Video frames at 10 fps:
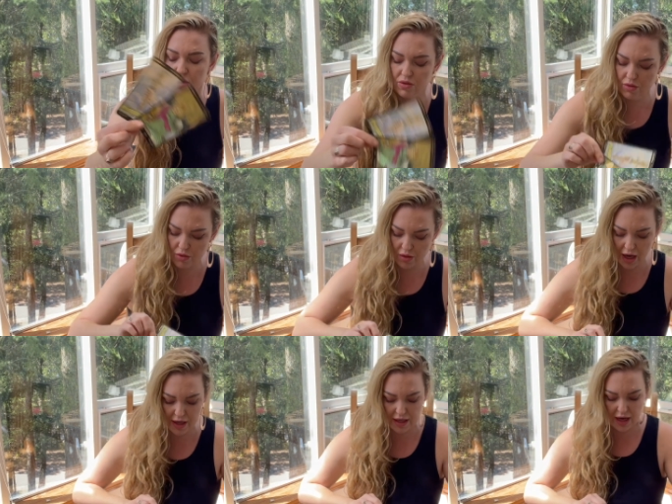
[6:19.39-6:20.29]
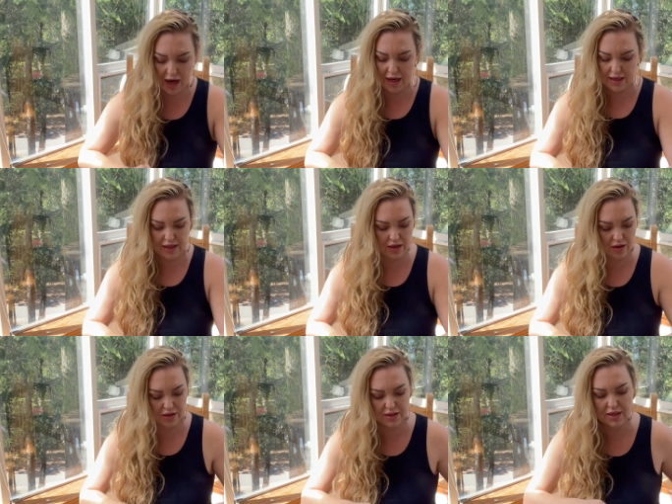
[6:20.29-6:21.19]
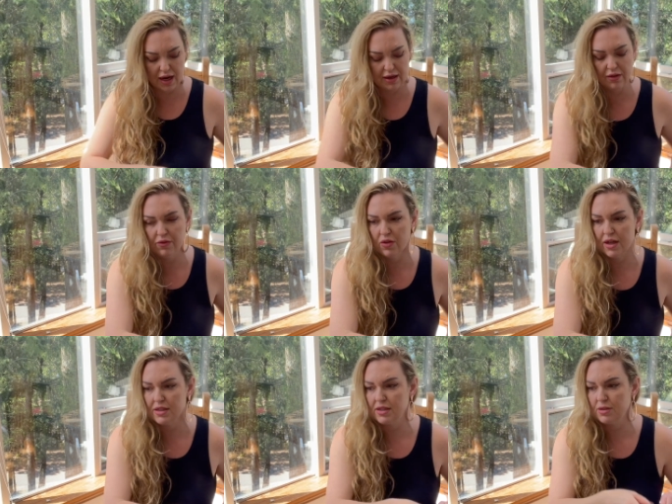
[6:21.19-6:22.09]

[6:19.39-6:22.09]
You're, you've got a guide here, this guiding voice,